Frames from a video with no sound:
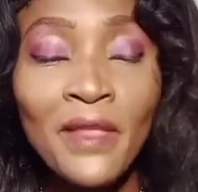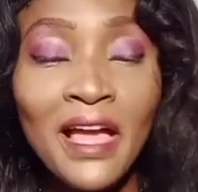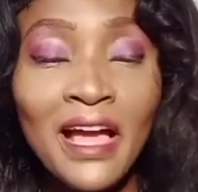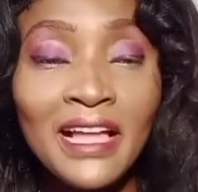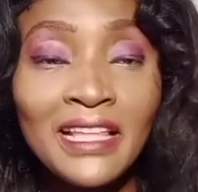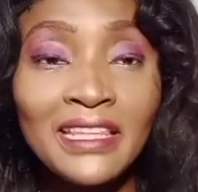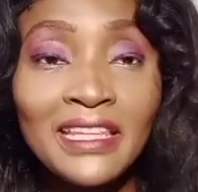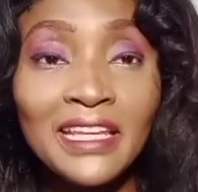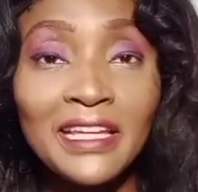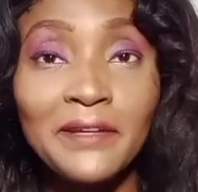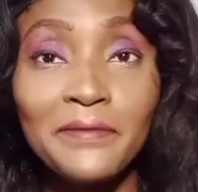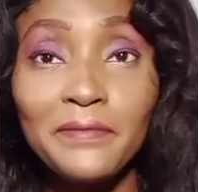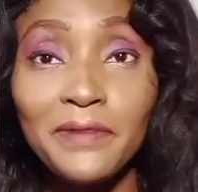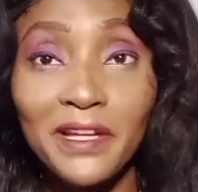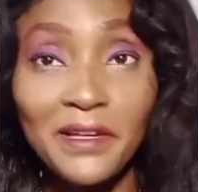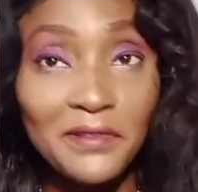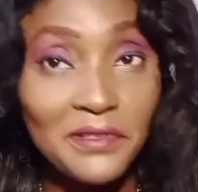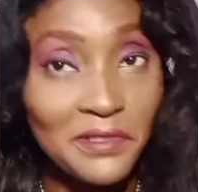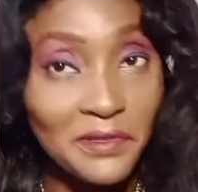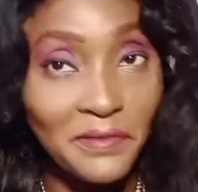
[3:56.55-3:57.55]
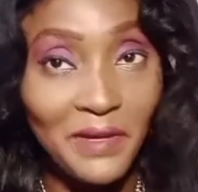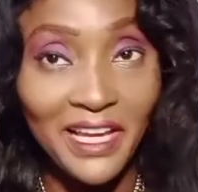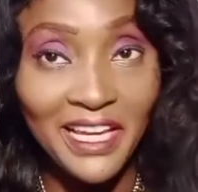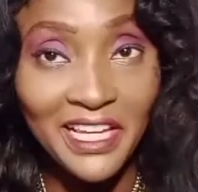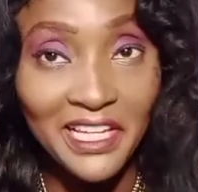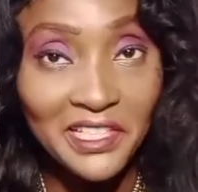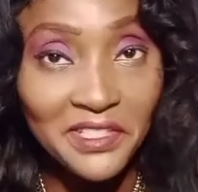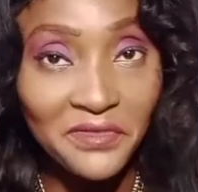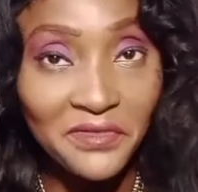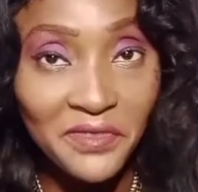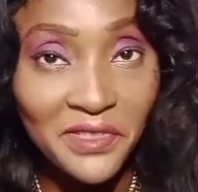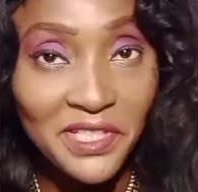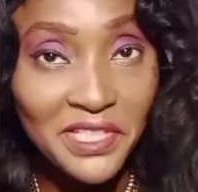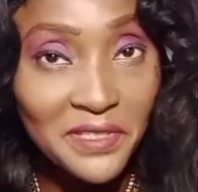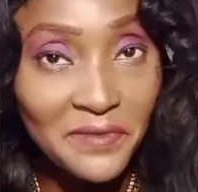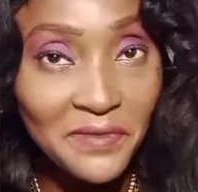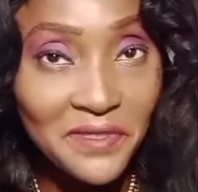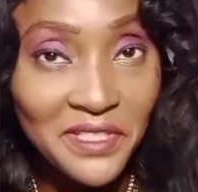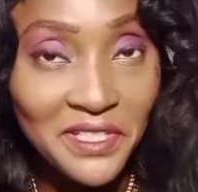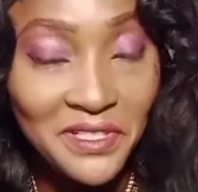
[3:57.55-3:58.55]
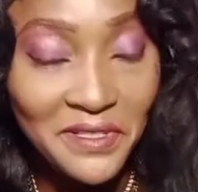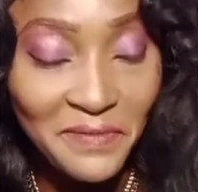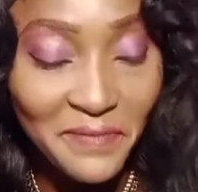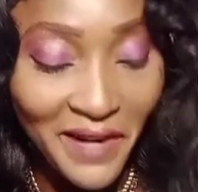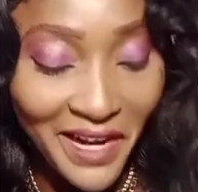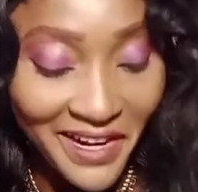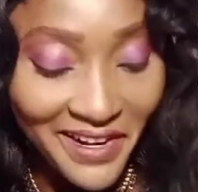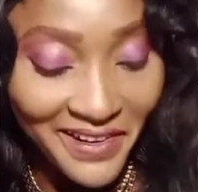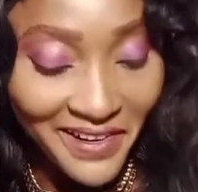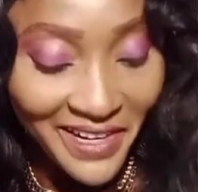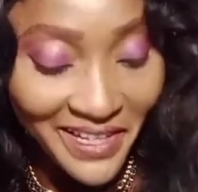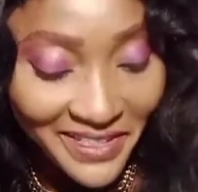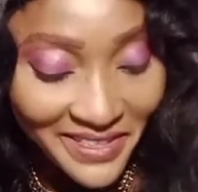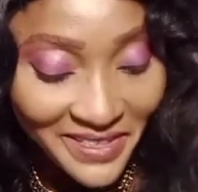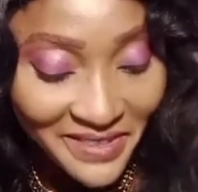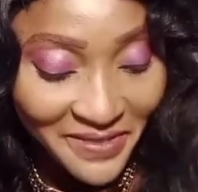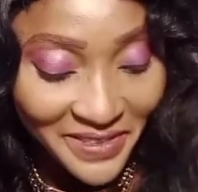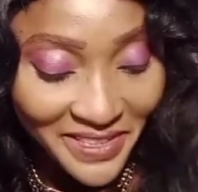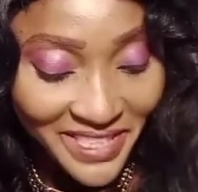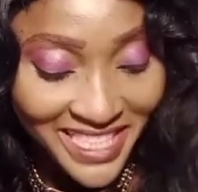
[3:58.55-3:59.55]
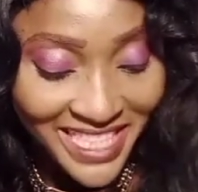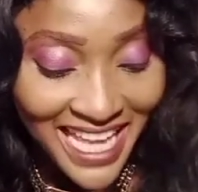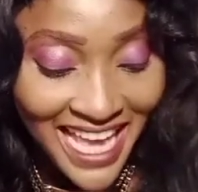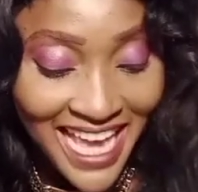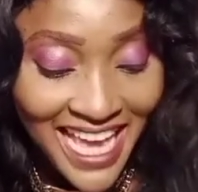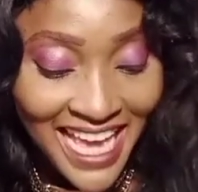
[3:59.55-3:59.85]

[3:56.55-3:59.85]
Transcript: And perhaps you might hear his voice a bit in the background, but